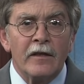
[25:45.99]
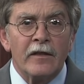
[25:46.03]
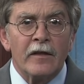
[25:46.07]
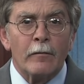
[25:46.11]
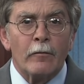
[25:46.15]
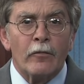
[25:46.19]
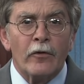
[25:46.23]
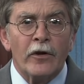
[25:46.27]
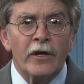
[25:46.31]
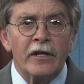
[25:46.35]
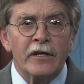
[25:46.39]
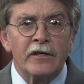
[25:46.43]
the
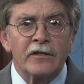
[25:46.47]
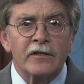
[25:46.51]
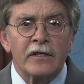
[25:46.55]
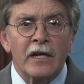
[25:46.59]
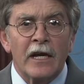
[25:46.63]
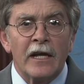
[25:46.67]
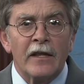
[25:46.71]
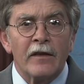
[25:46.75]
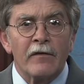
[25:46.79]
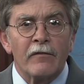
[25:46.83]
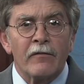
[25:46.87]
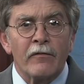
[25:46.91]
British,
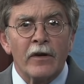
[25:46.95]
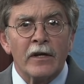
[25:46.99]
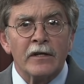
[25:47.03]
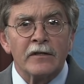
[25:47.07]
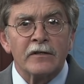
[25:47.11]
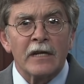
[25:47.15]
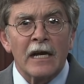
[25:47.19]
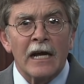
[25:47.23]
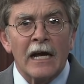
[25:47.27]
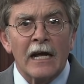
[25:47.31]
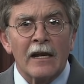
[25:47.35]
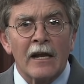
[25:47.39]
and the
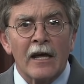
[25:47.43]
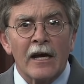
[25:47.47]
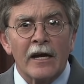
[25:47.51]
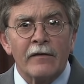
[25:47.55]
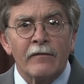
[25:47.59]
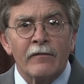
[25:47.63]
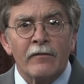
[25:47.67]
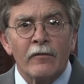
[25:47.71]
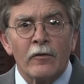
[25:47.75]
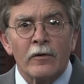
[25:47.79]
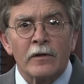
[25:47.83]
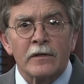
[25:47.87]
French
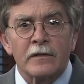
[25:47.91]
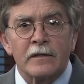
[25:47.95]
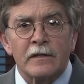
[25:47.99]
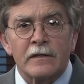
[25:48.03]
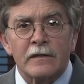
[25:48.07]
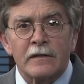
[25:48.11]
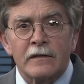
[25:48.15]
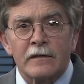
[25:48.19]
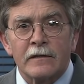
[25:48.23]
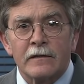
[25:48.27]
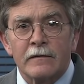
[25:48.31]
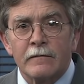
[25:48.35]
Allied
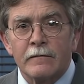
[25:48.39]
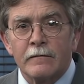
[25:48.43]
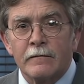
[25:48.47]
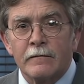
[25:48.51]
forces.